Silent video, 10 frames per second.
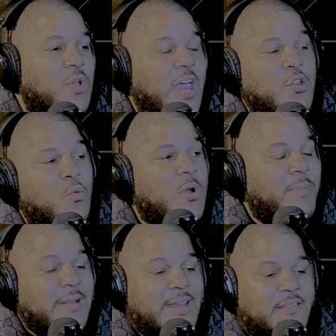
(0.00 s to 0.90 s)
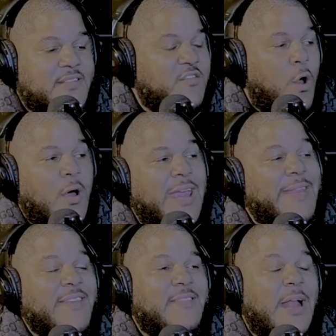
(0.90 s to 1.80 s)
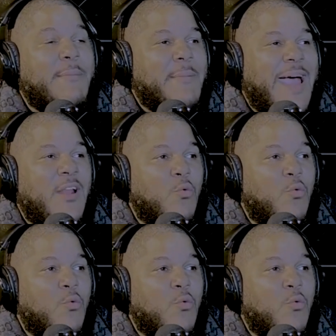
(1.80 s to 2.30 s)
you what about this? Is this all they said? I remember I had